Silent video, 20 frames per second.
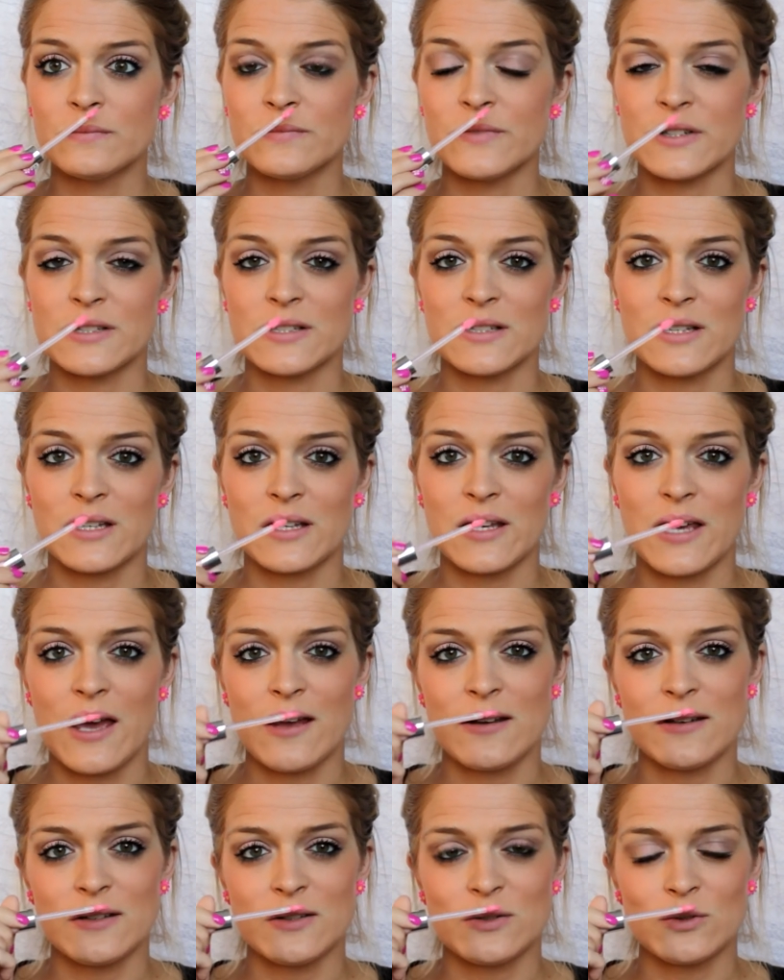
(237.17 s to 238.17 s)
visit the
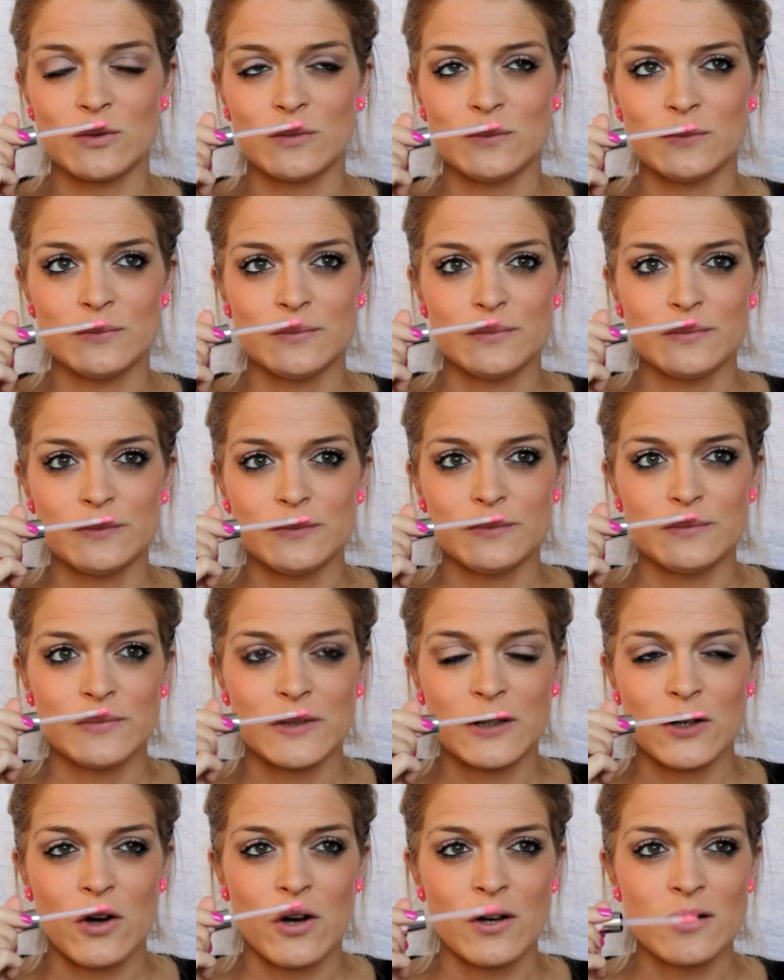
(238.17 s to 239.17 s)
candy store.
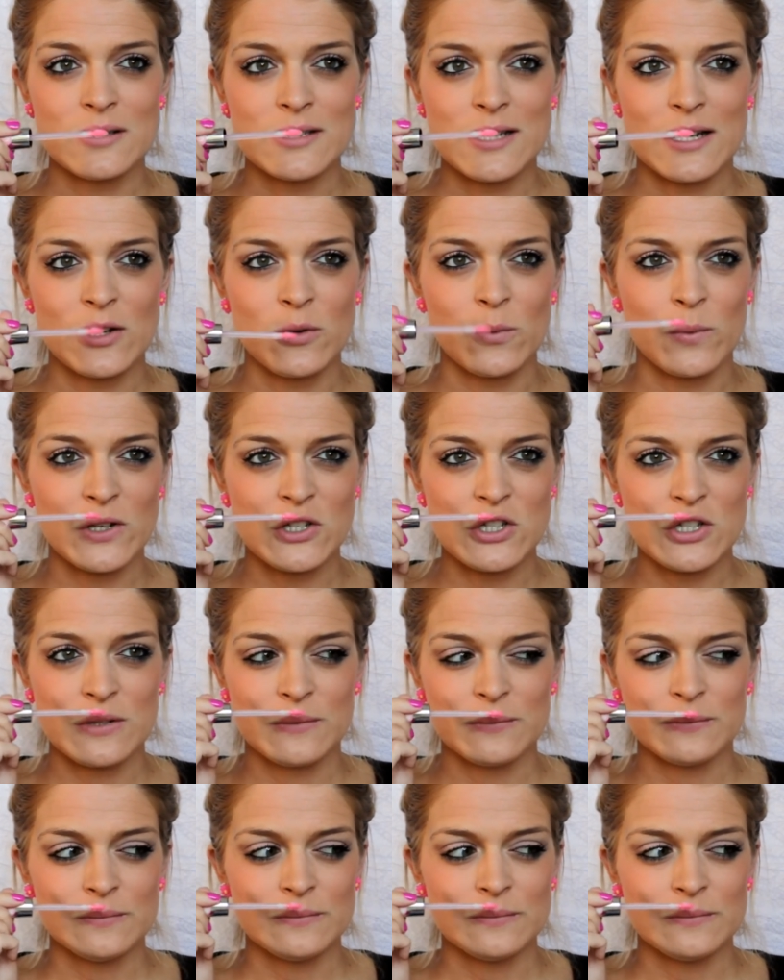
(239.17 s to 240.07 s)
Can't tell you which